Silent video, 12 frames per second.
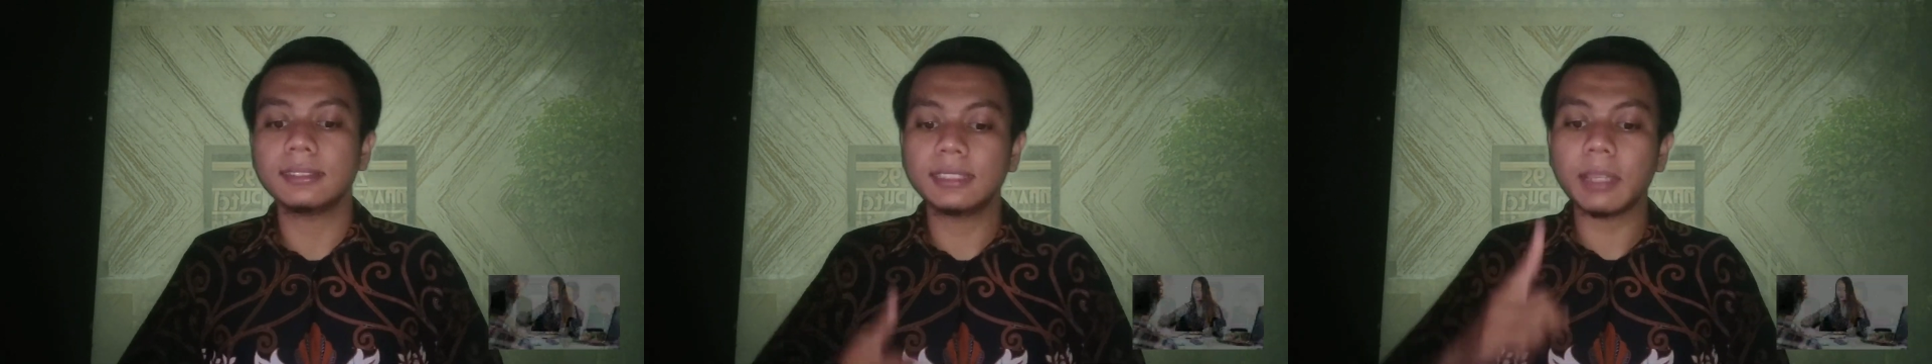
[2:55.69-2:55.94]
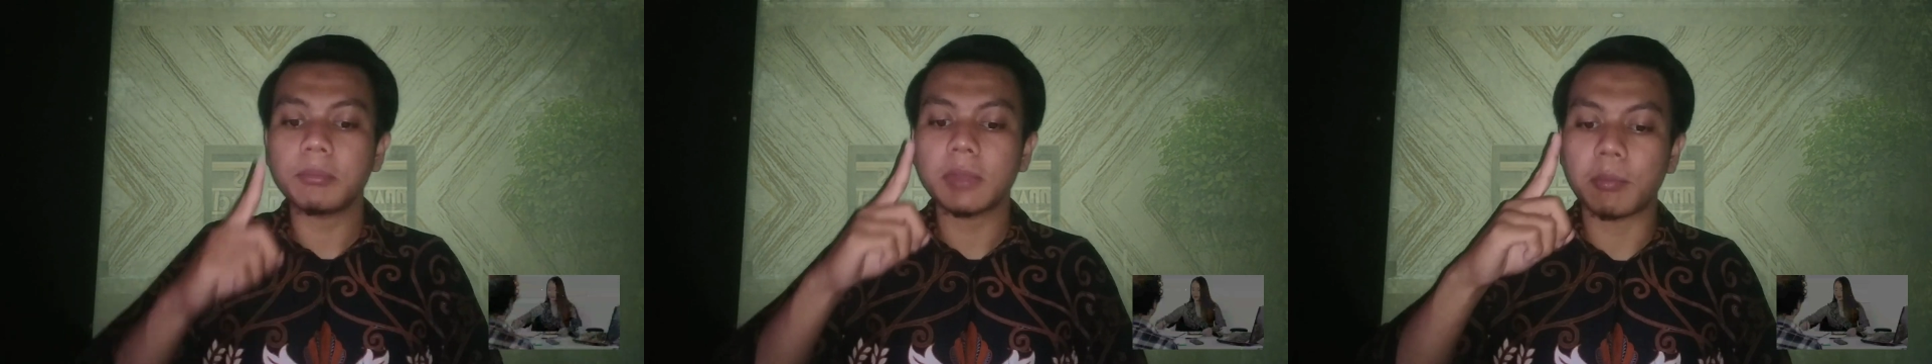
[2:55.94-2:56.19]

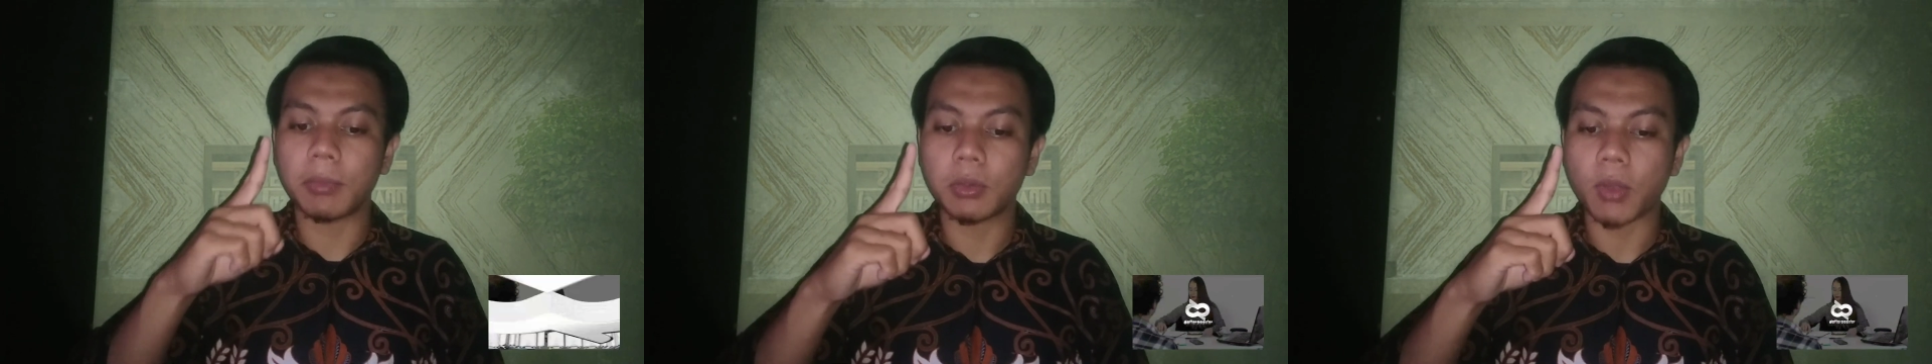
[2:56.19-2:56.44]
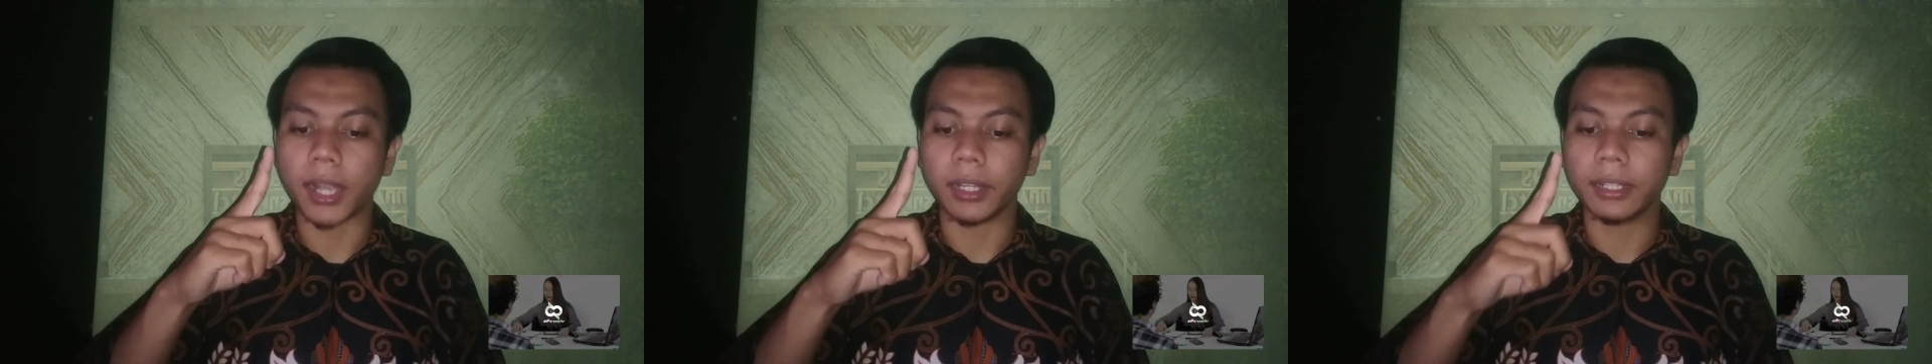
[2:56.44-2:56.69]
Tip number
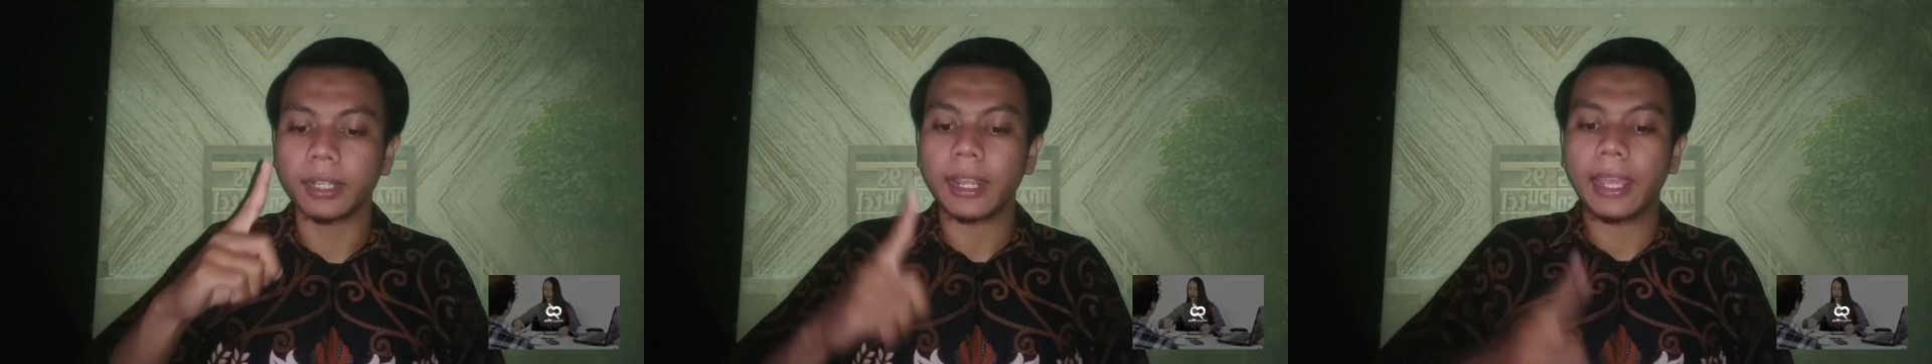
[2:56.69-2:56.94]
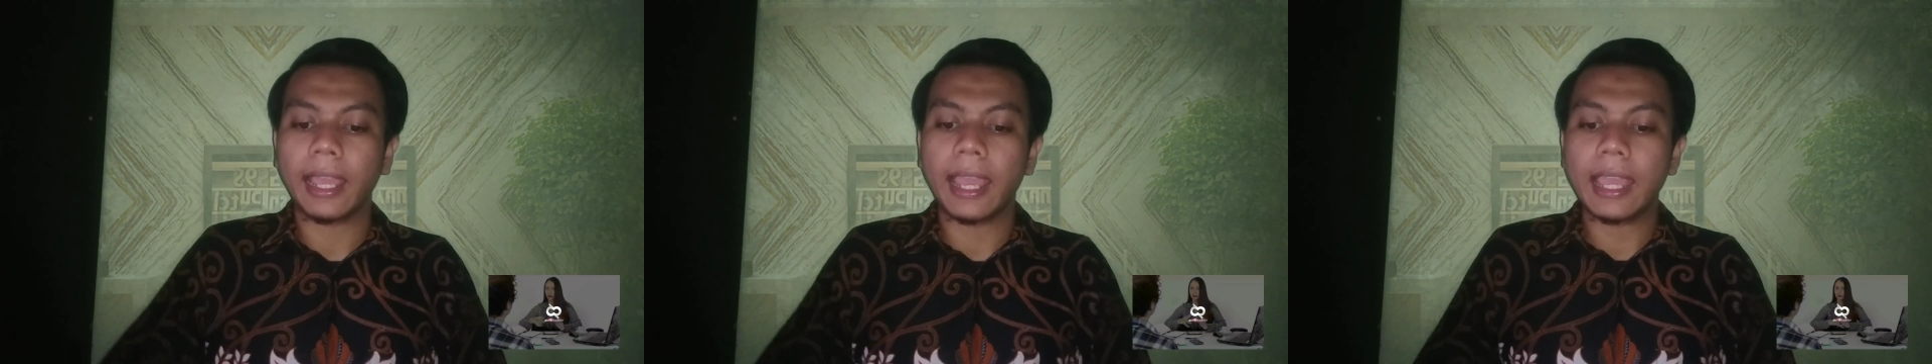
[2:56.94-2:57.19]
1,
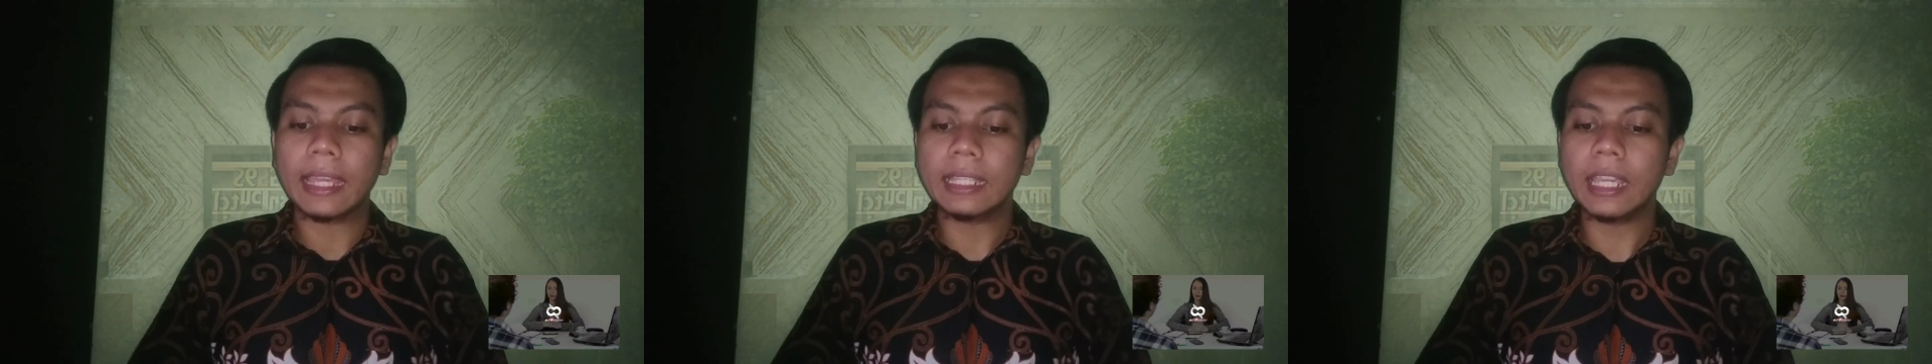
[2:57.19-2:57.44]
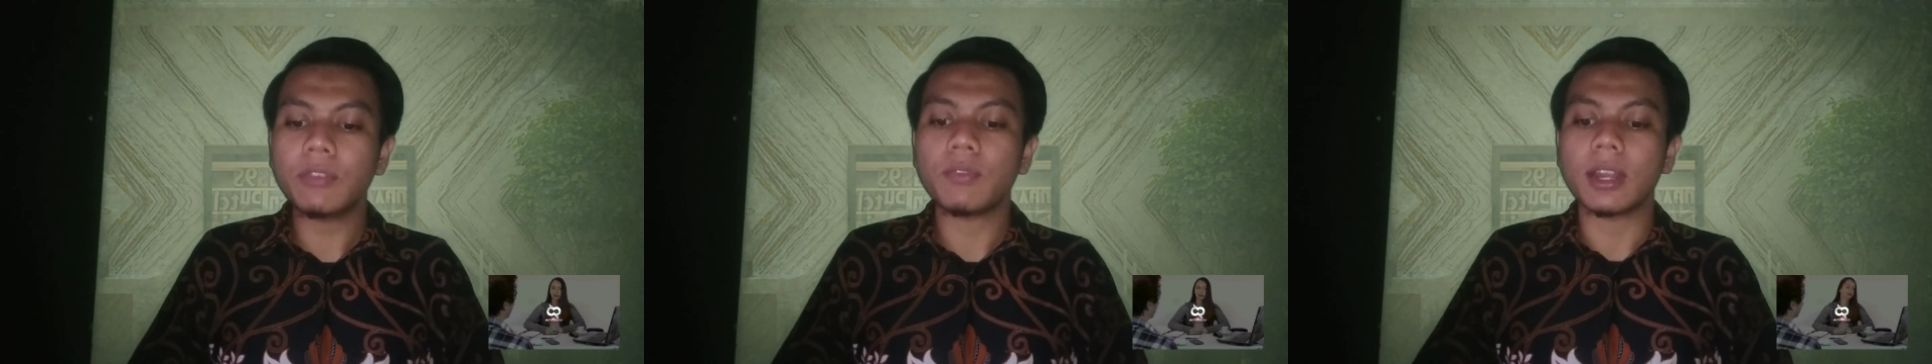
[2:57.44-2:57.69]

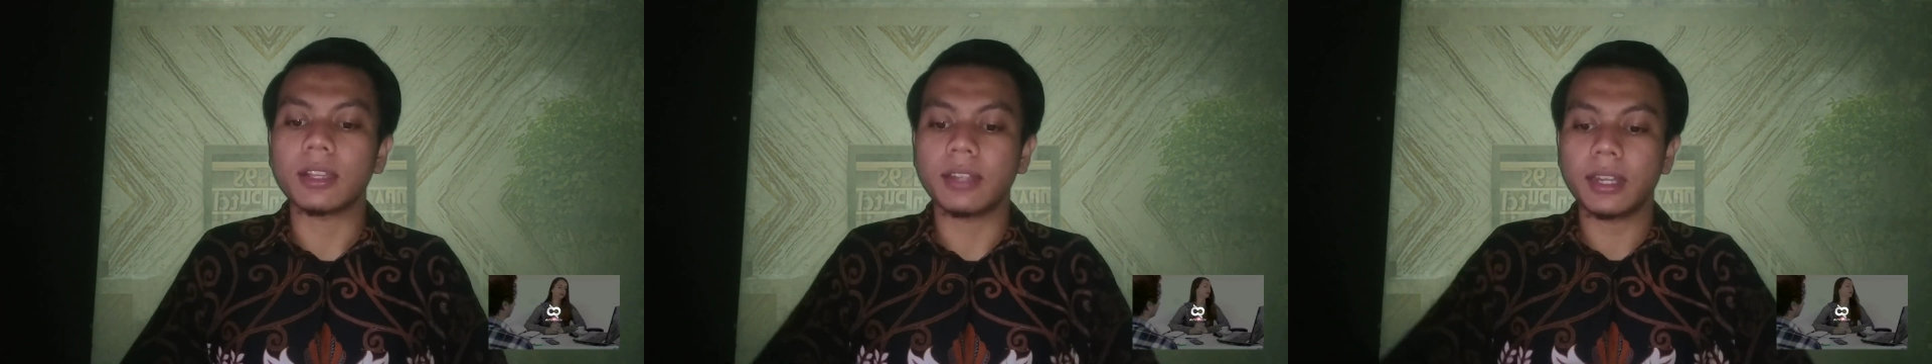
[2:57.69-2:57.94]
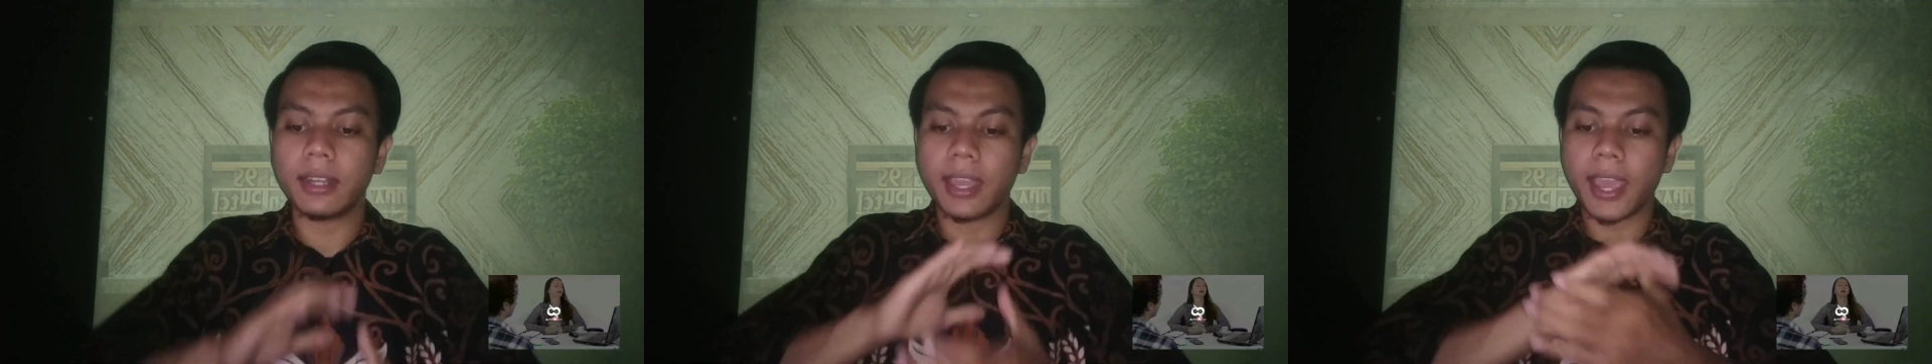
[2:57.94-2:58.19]
give a
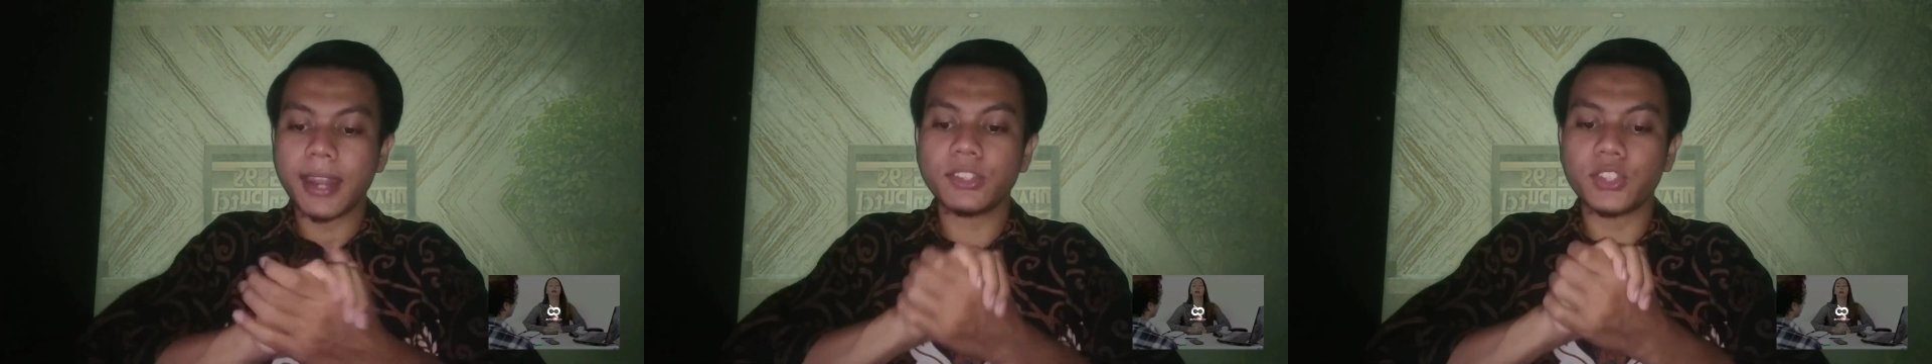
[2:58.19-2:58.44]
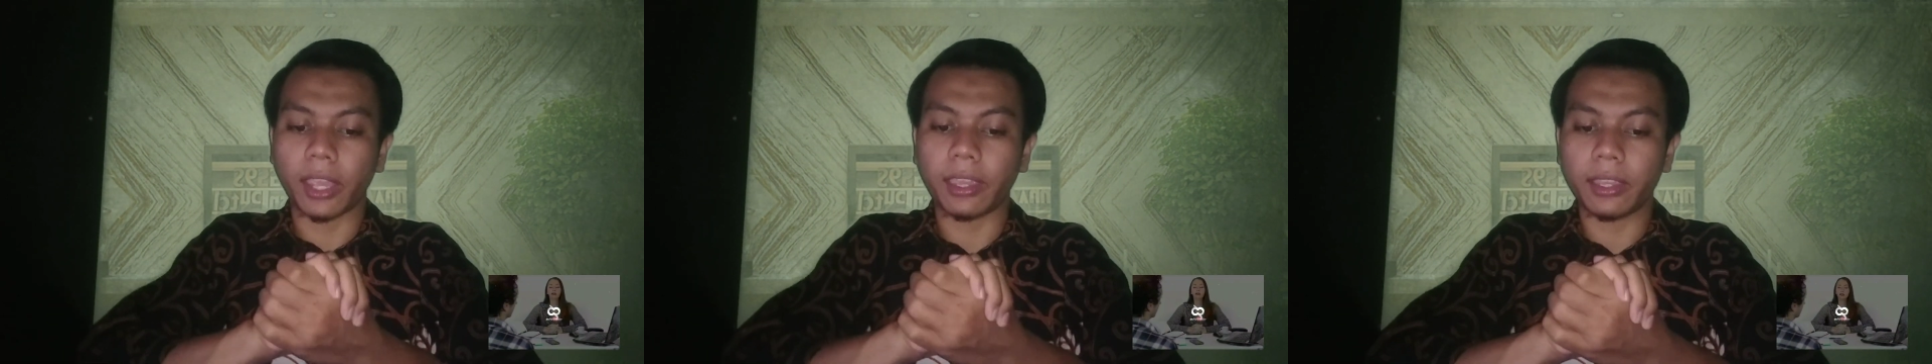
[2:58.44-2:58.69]
great
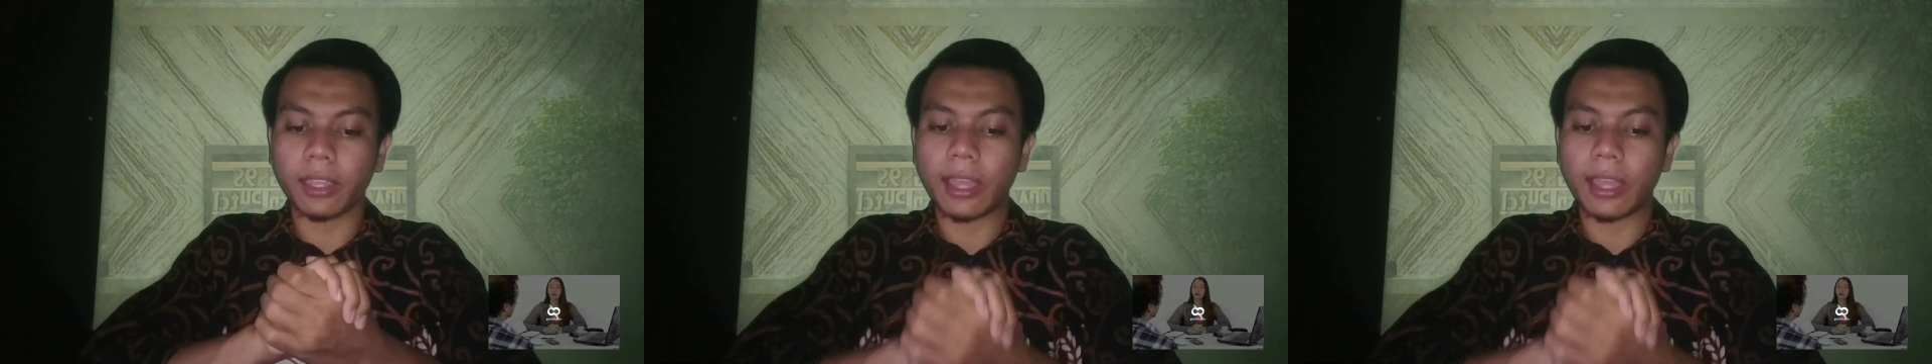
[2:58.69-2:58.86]
handshake.